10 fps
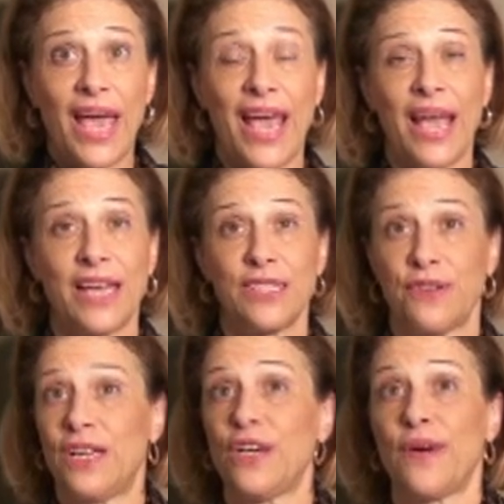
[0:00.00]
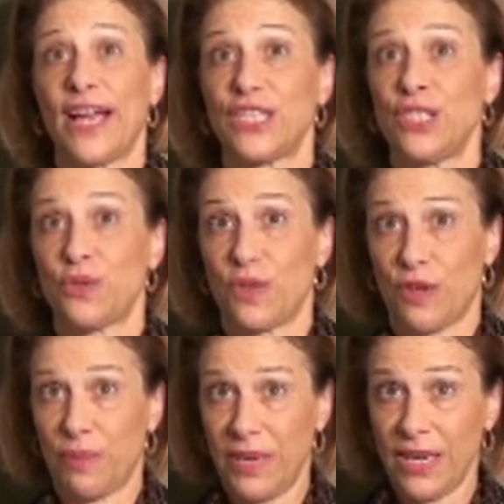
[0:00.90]
and their interactions with
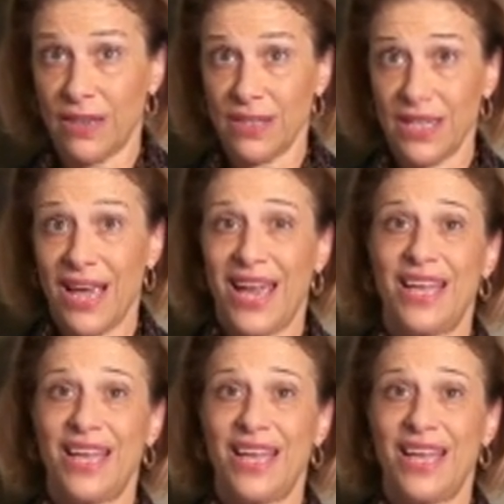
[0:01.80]
their peers.